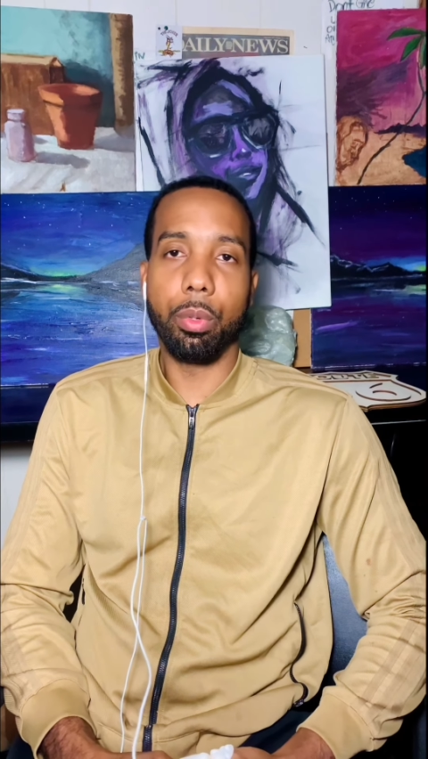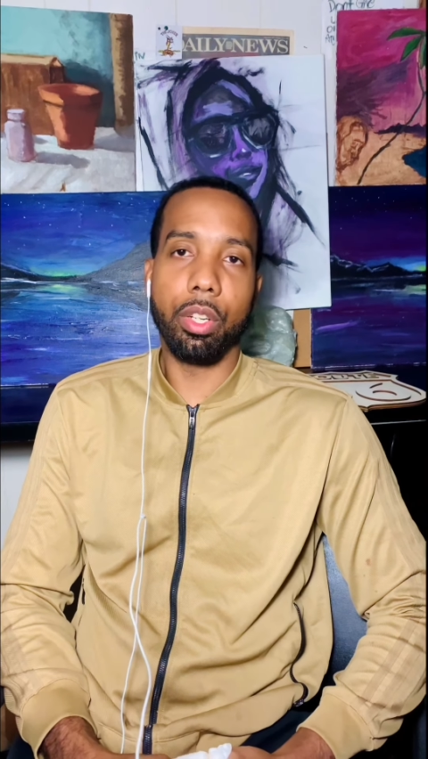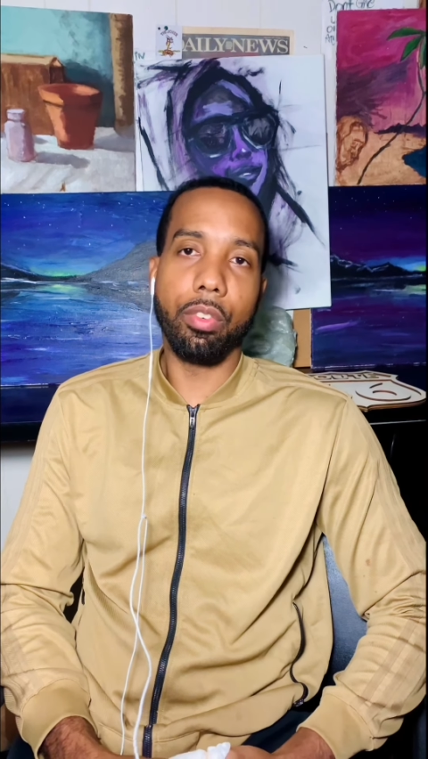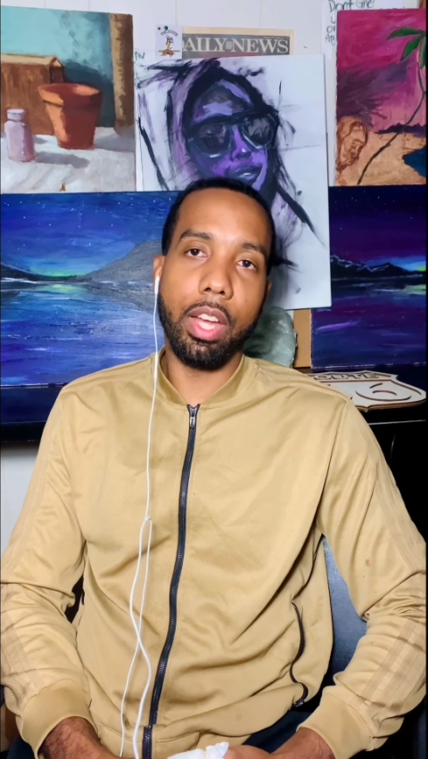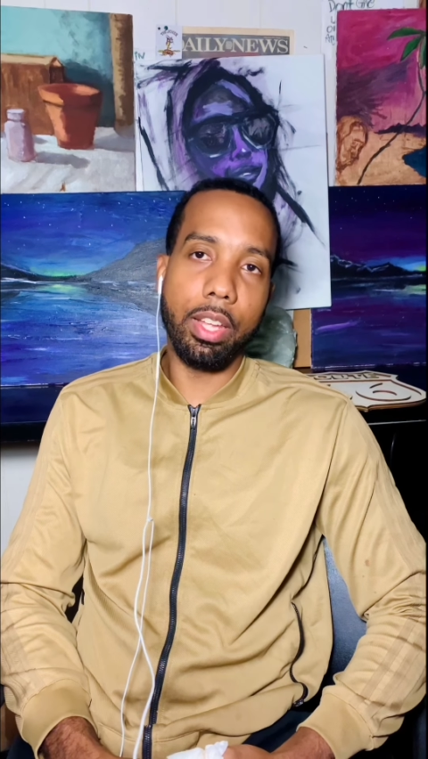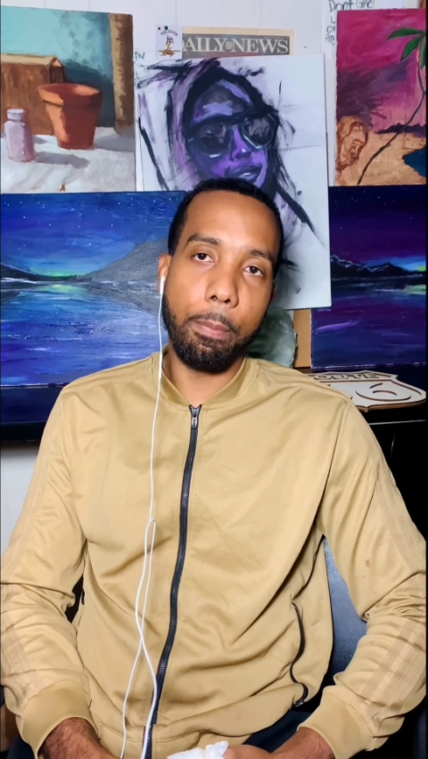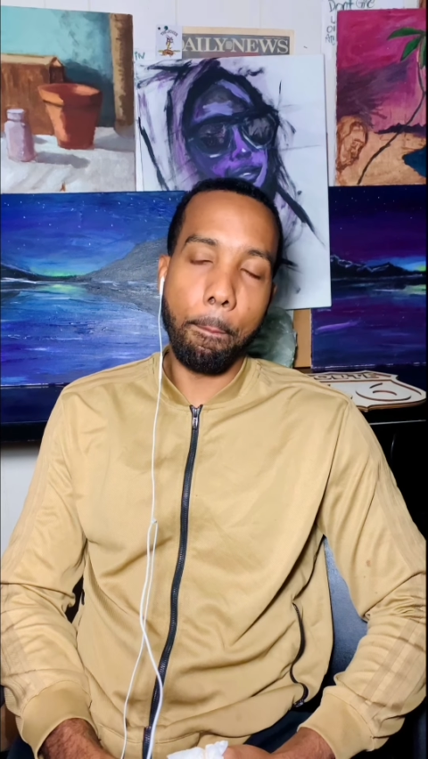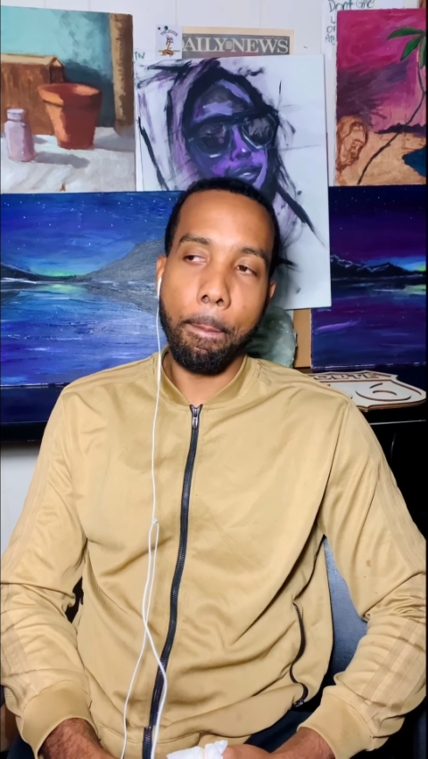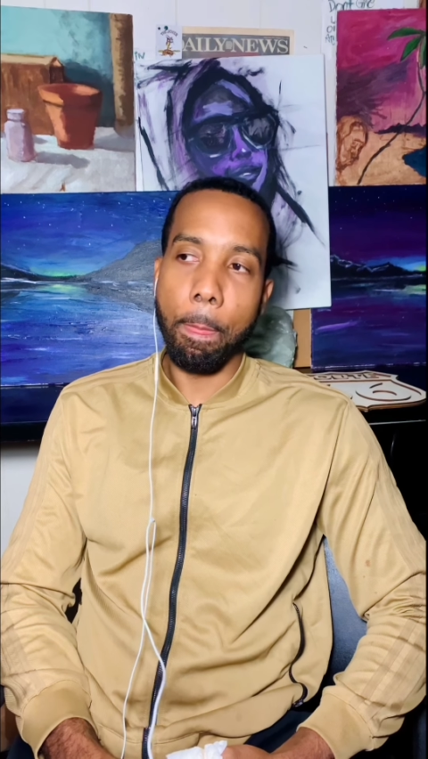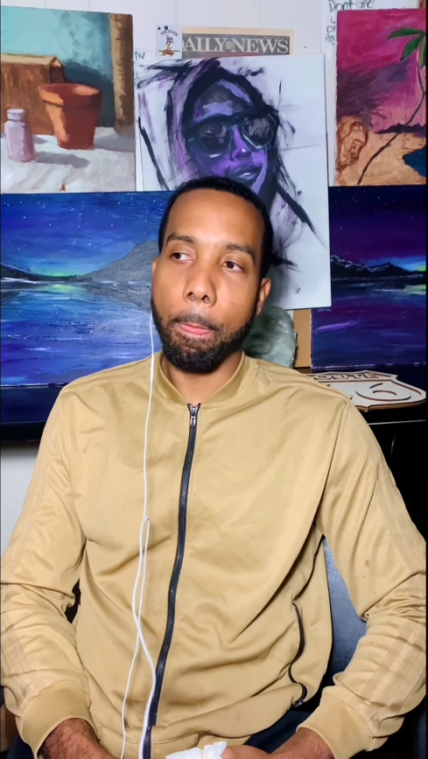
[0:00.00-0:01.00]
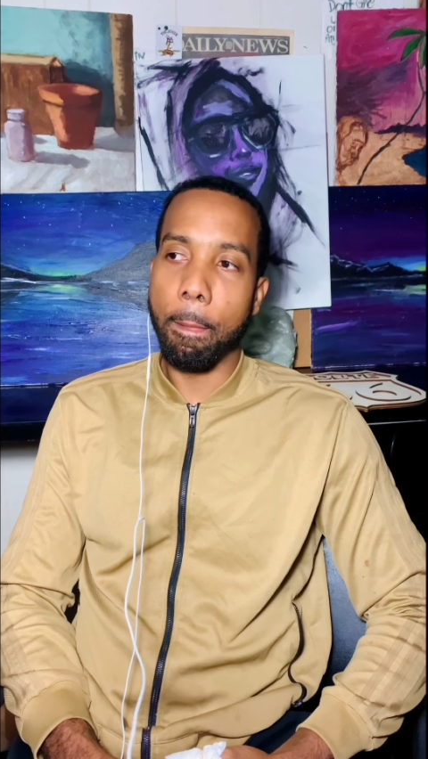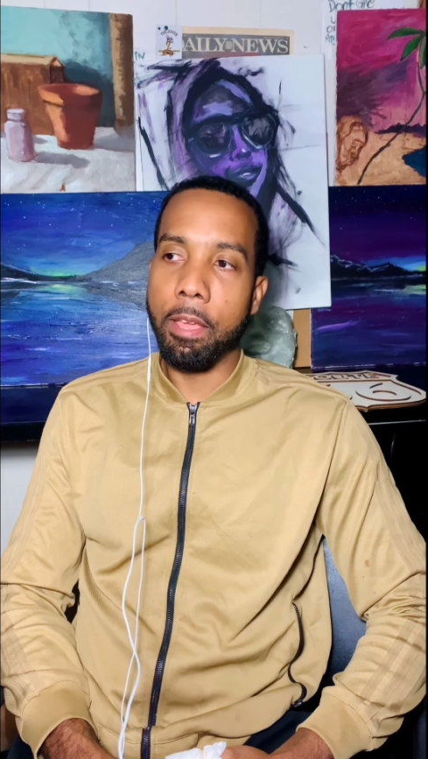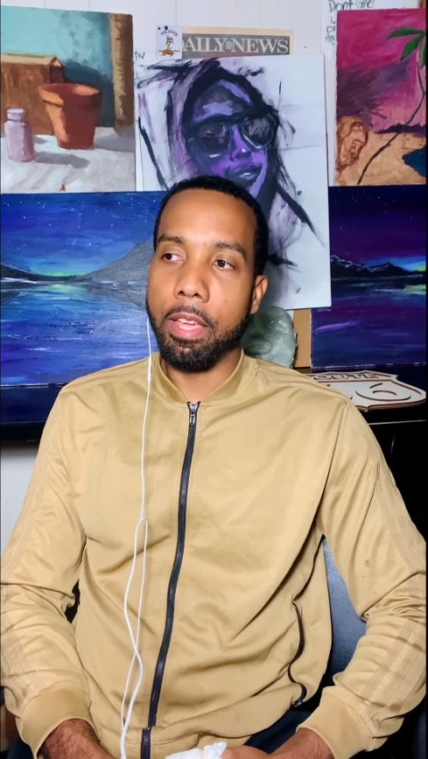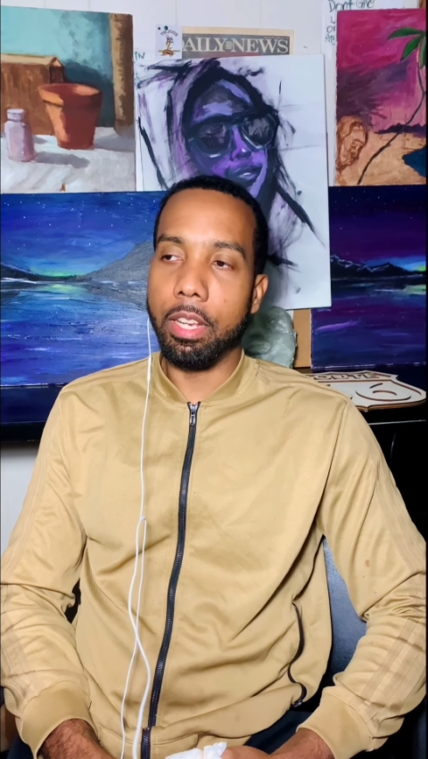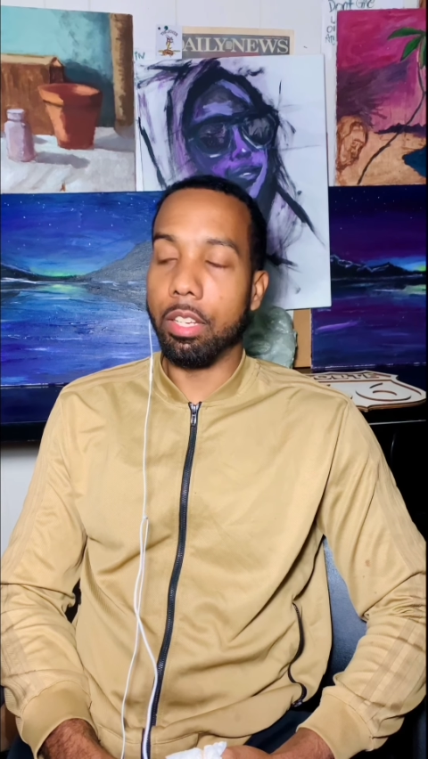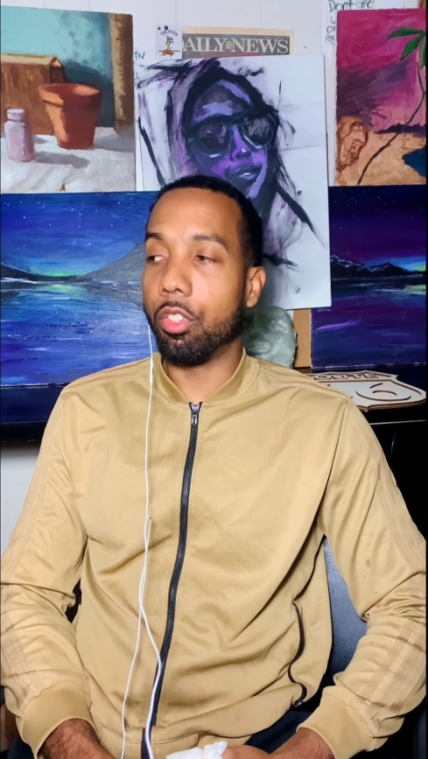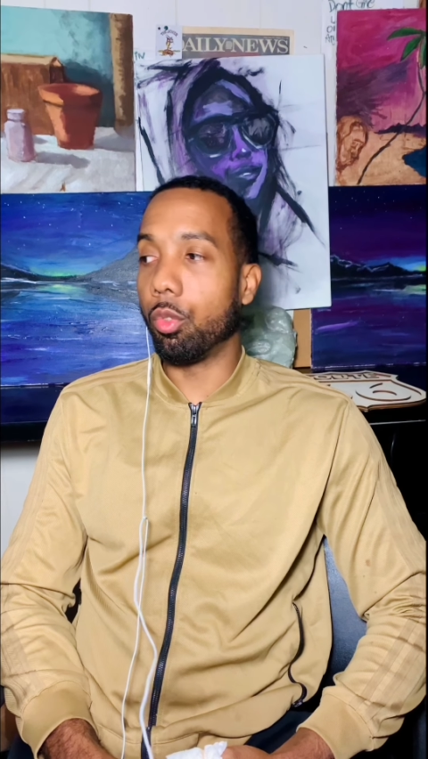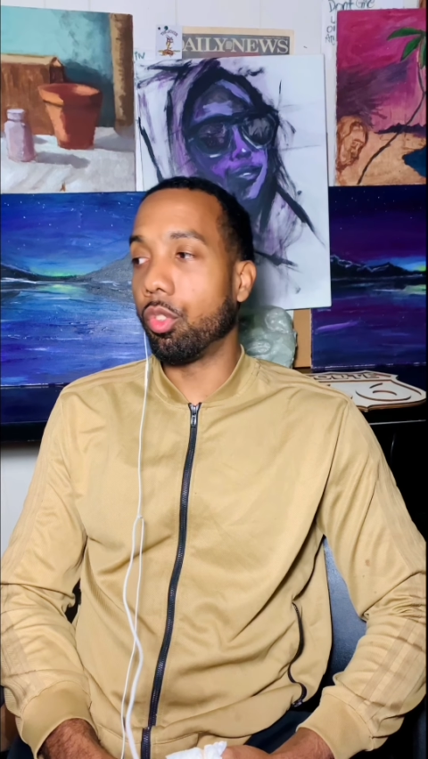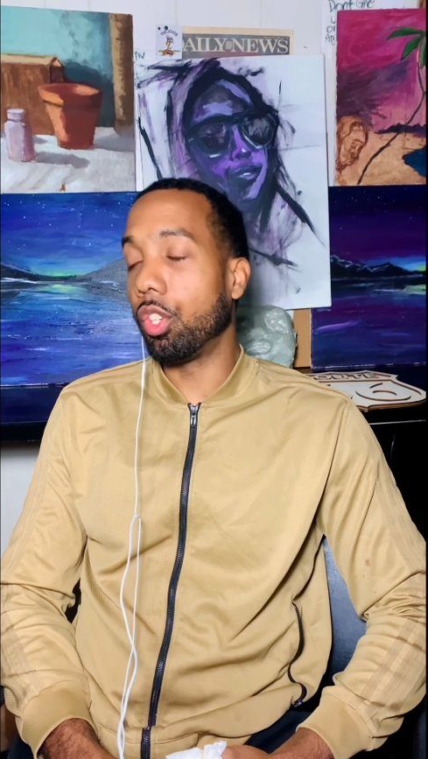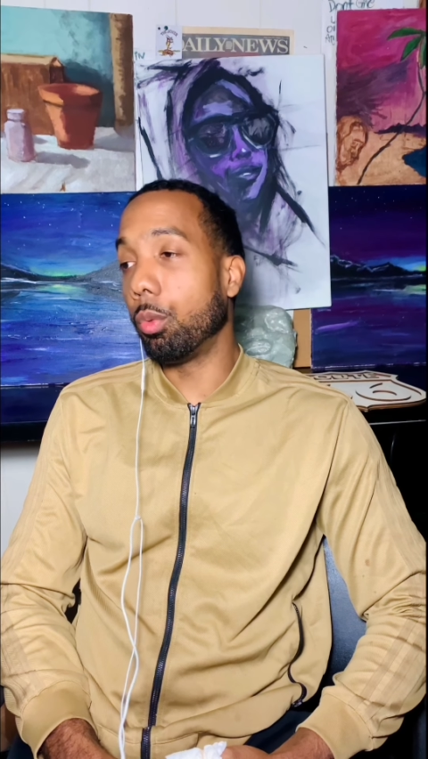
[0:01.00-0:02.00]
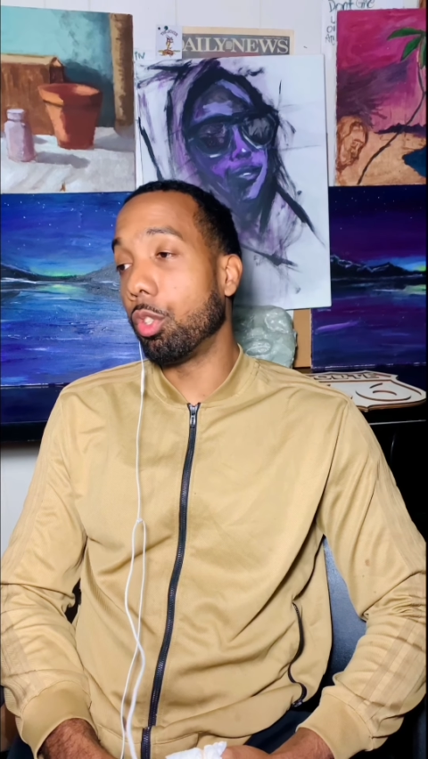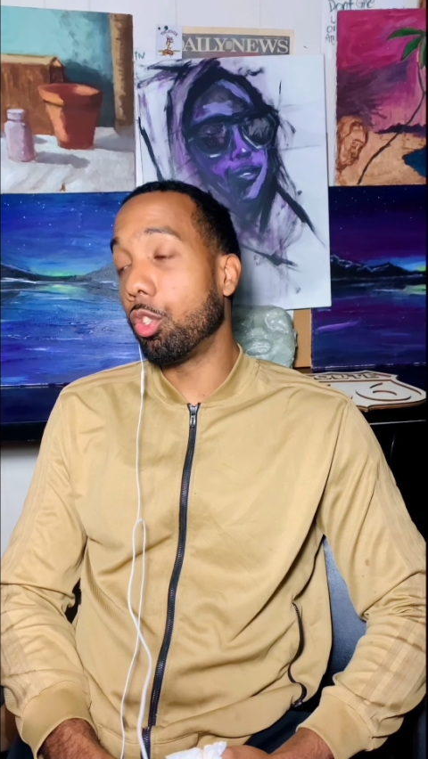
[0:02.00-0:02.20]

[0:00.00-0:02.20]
you're right. It lets you see what you